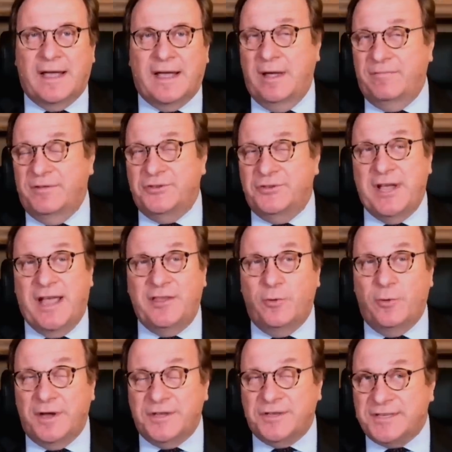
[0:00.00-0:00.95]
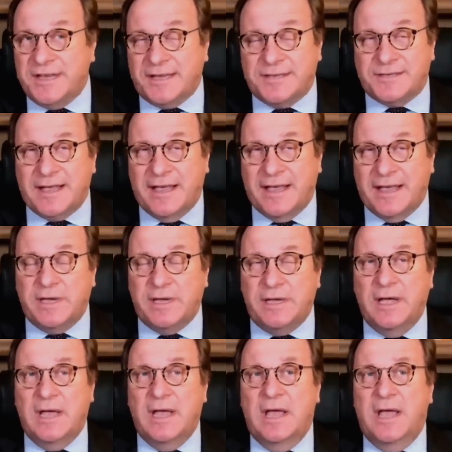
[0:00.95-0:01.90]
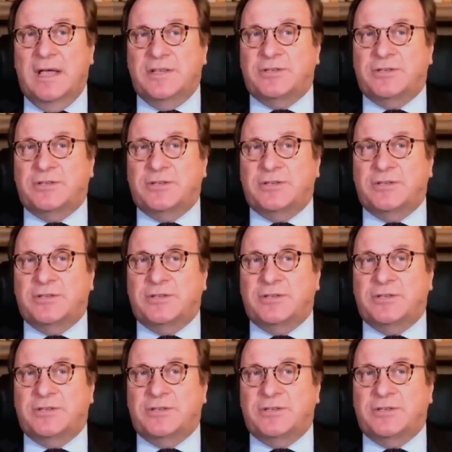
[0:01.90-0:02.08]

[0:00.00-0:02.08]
You have the January 6th anniversary.